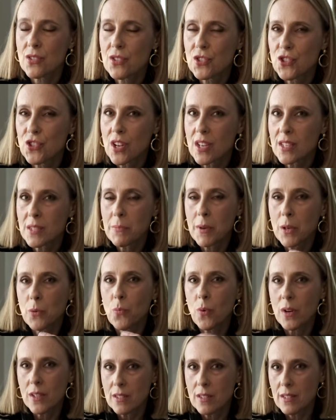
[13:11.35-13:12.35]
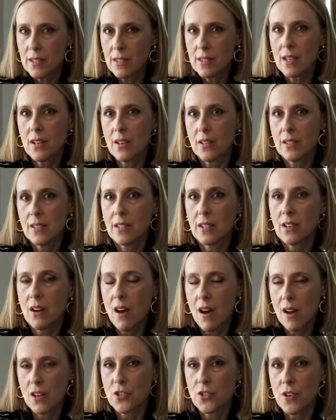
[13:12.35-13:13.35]
just made one detail in a
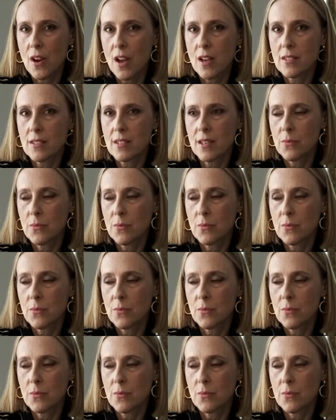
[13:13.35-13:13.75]
contrast.